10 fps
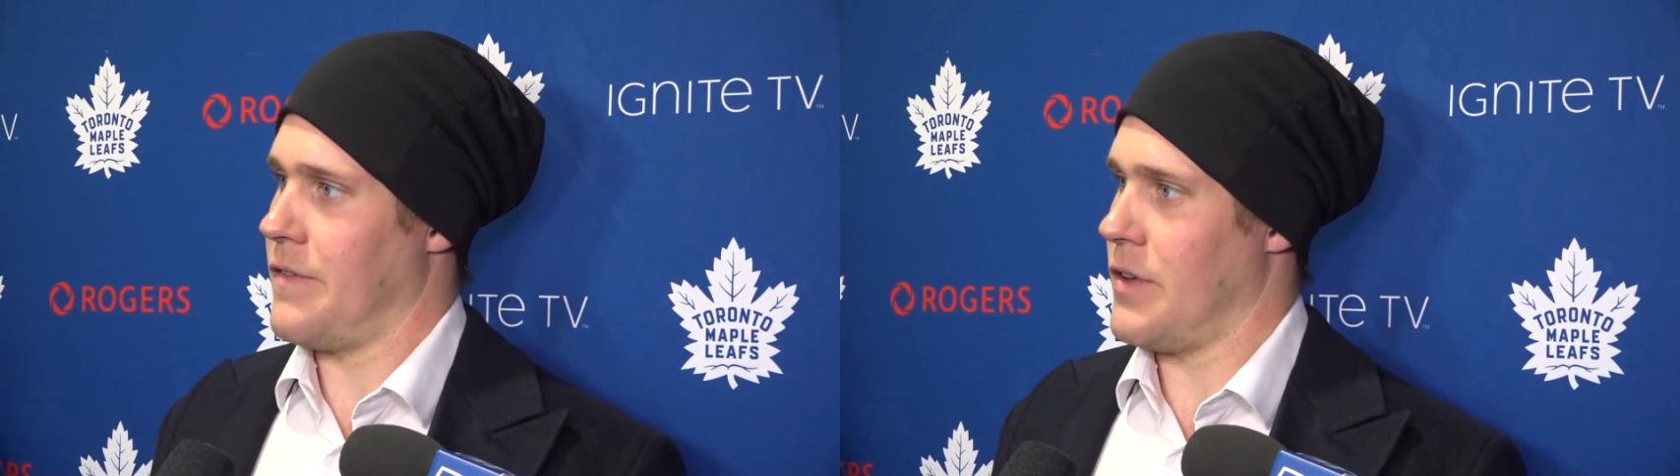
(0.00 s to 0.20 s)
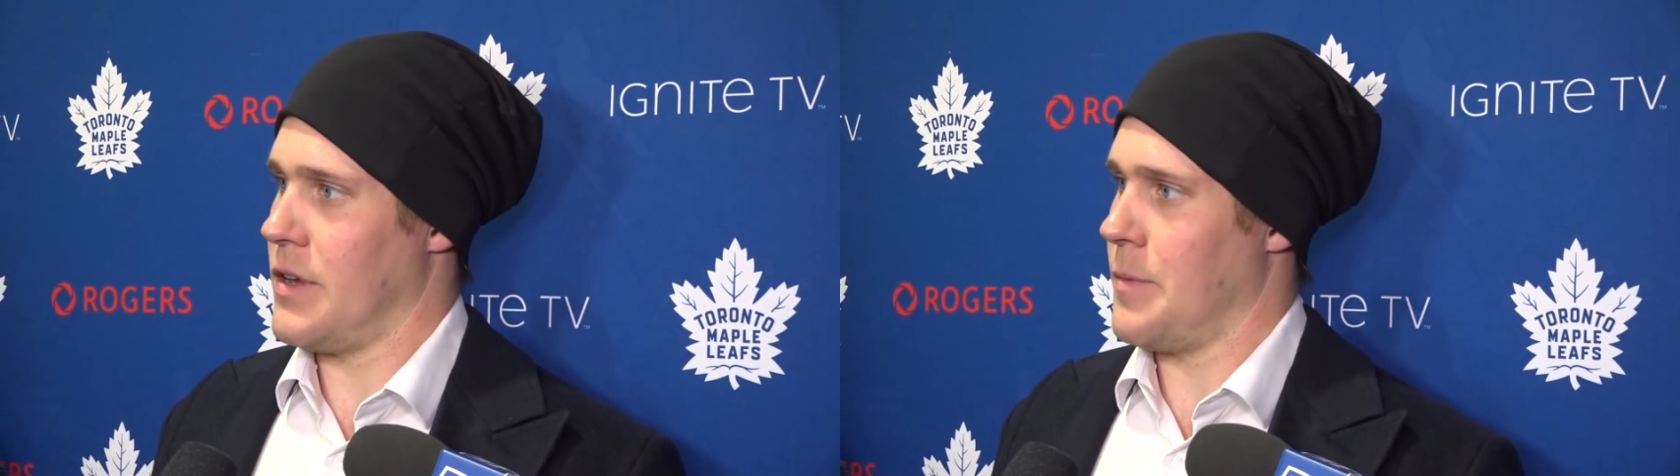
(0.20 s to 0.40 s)

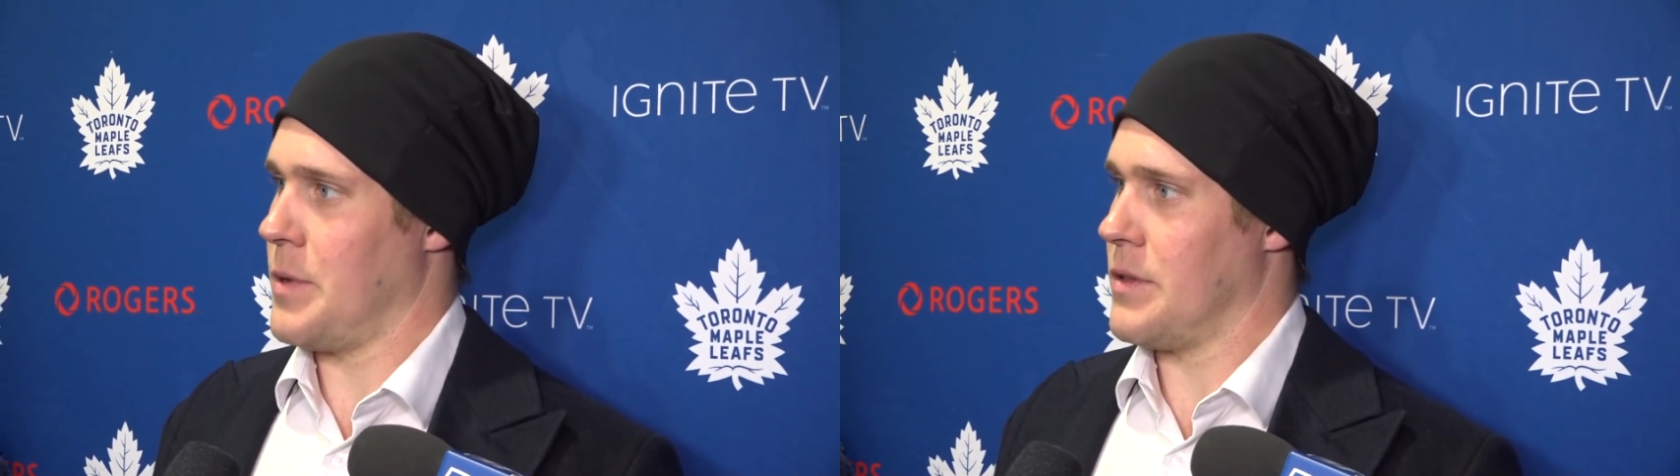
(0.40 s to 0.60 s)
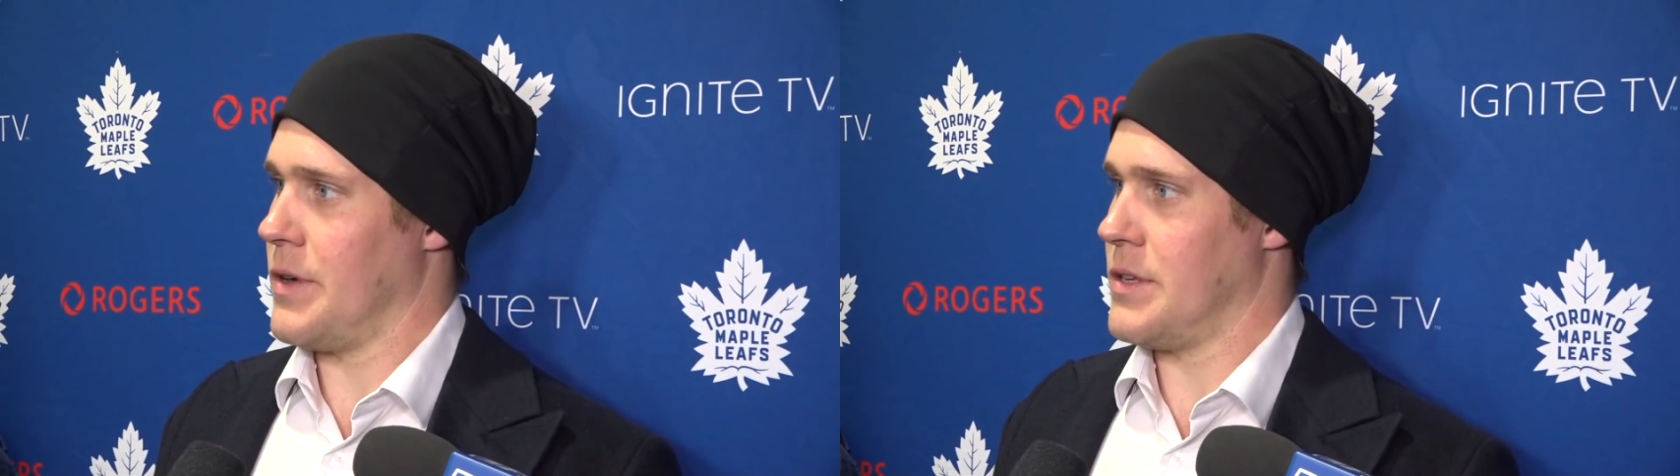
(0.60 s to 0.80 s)
If you end up
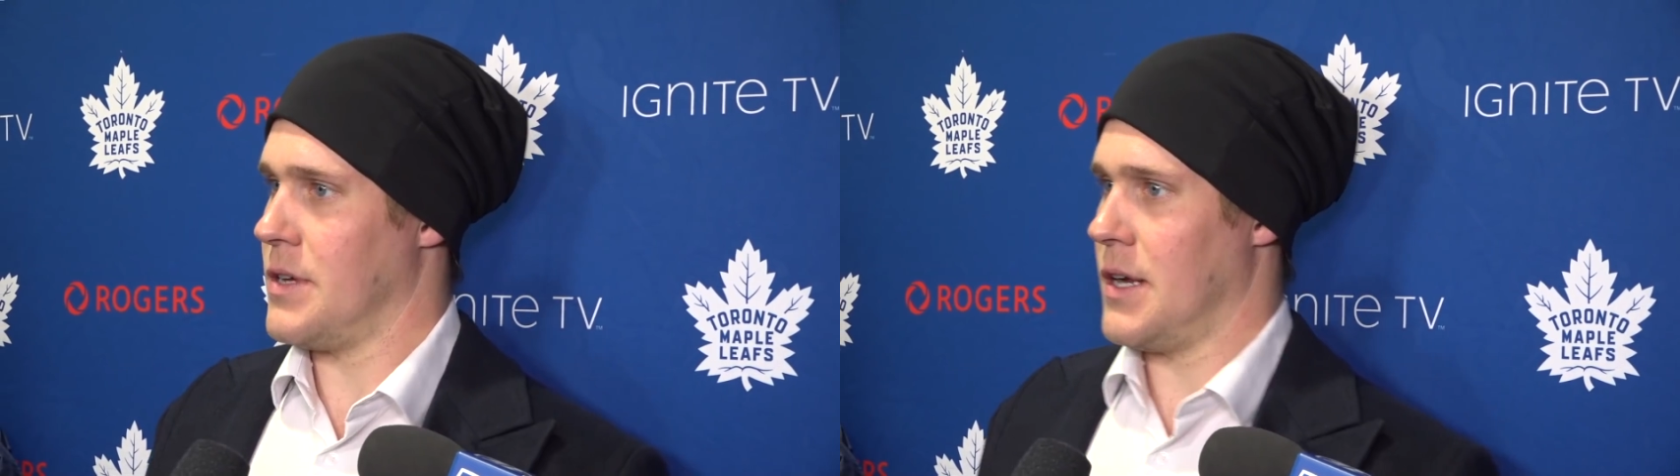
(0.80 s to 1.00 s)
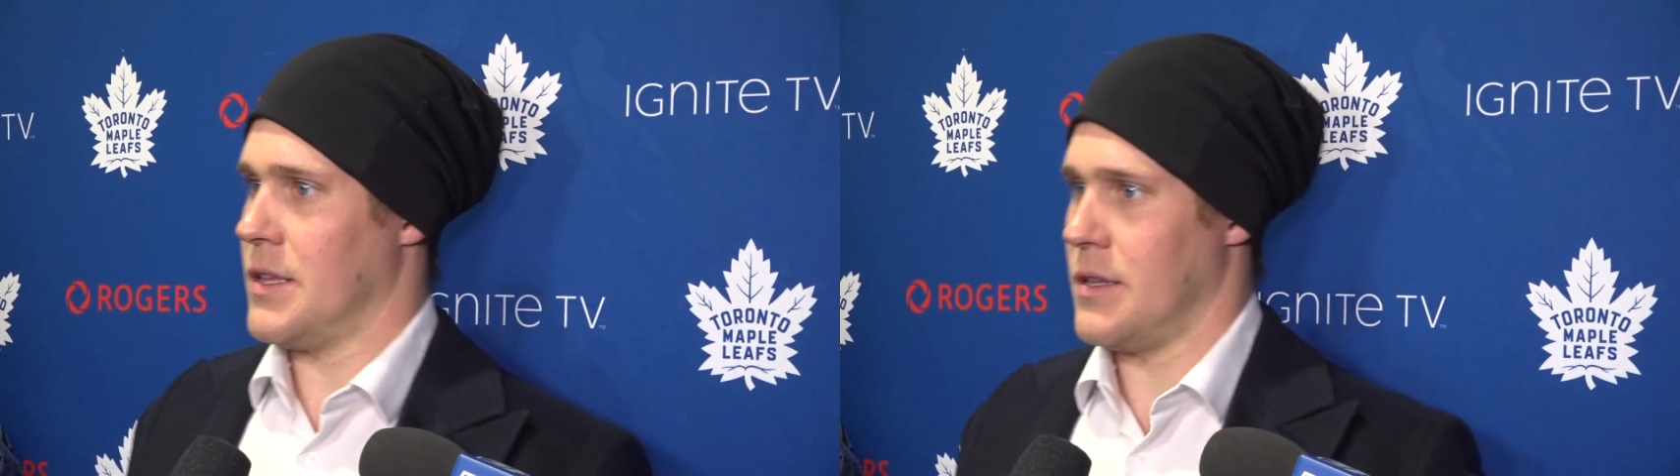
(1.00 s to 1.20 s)
on the right
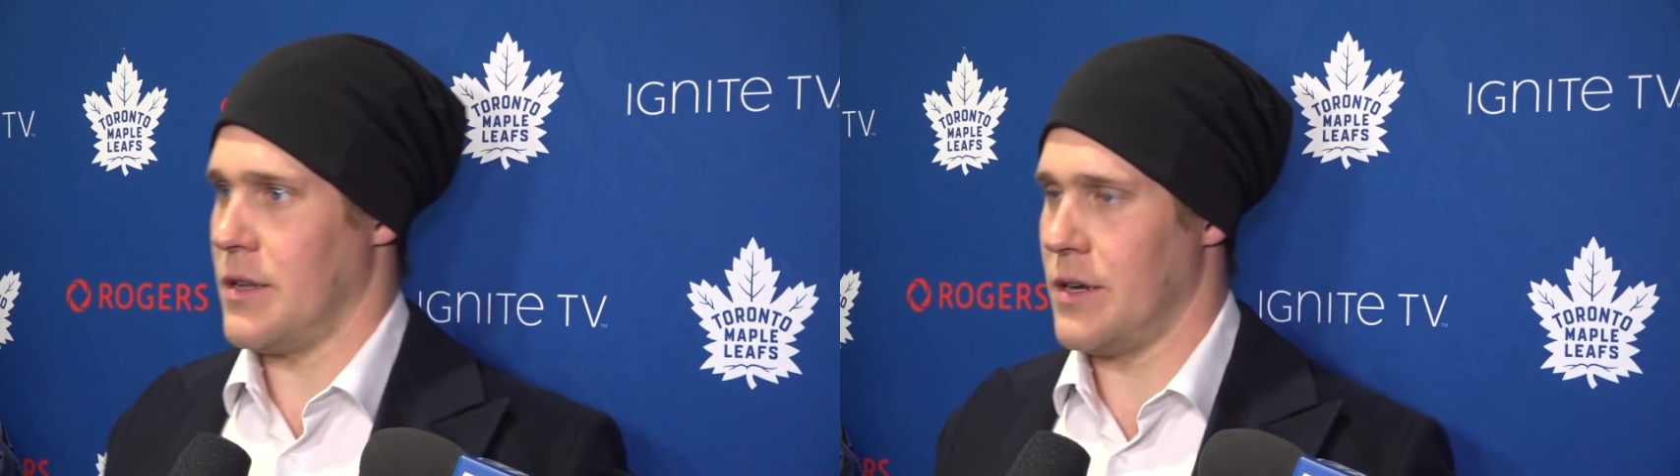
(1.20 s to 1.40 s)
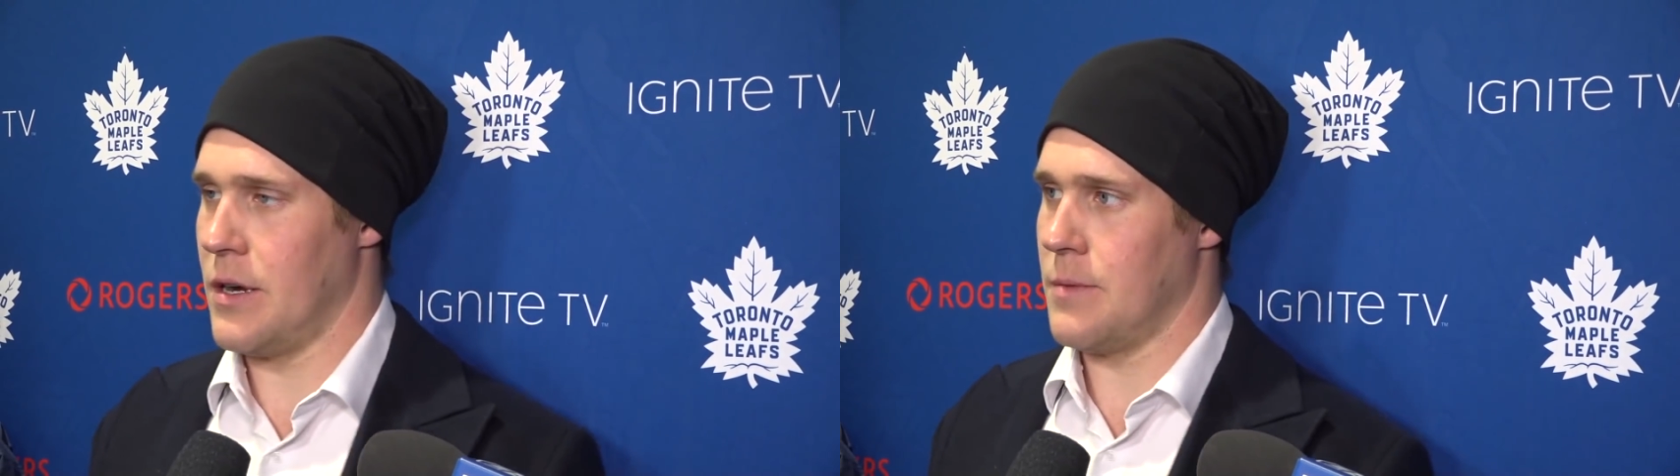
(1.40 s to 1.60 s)
side, then
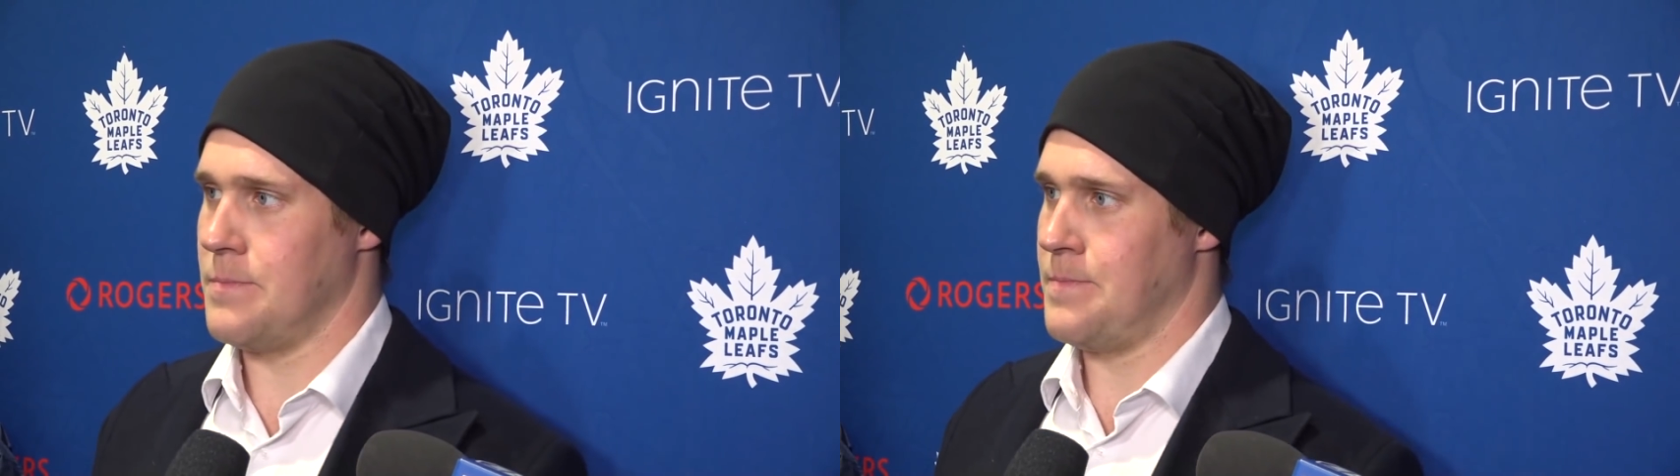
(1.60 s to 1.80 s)
there you are.